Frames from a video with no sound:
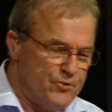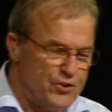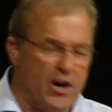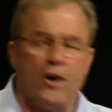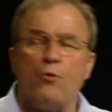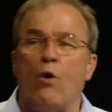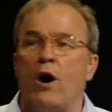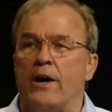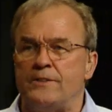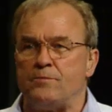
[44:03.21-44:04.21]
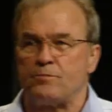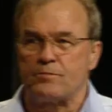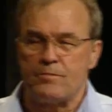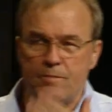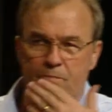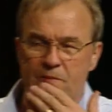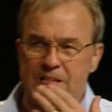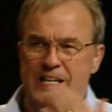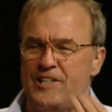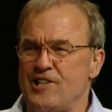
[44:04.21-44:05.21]
John 1,
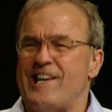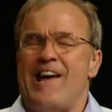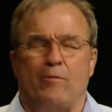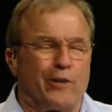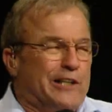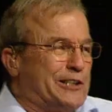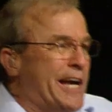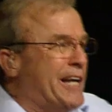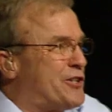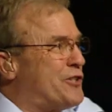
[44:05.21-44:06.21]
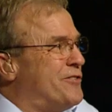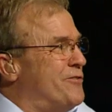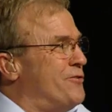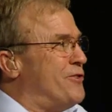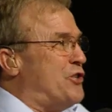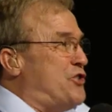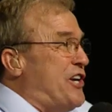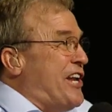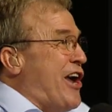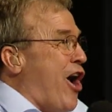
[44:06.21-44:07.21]
you can't really say it's the
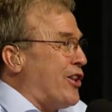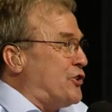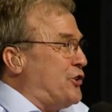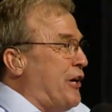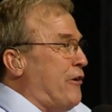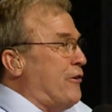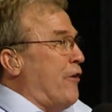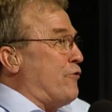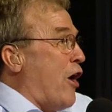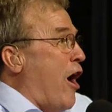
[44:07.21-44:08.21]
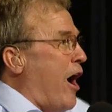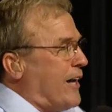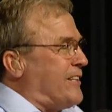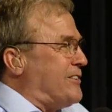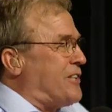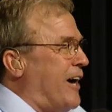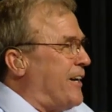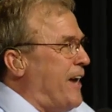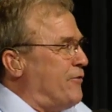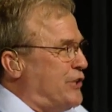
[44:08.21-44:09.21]
genealogy of God because God
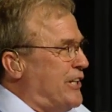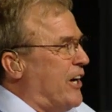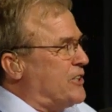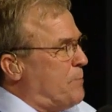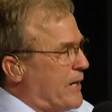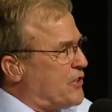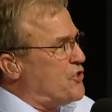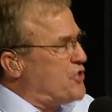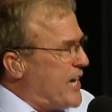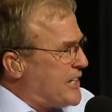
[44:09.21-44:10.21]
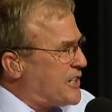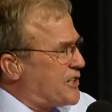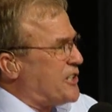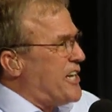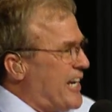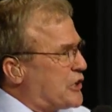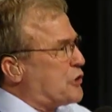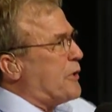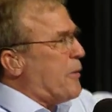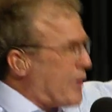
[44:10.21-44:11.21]
didn't have a genealogy, but it's Jesus'
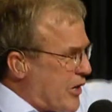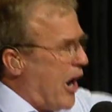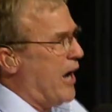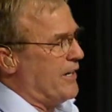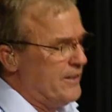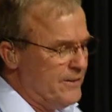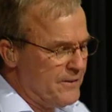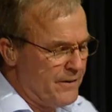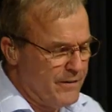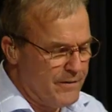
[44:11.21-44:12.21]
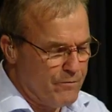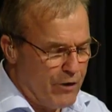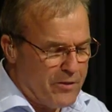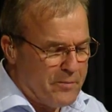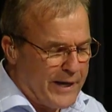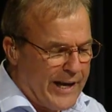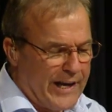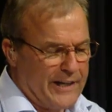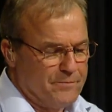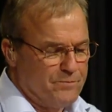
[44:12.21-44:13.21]
history with God from the beginning.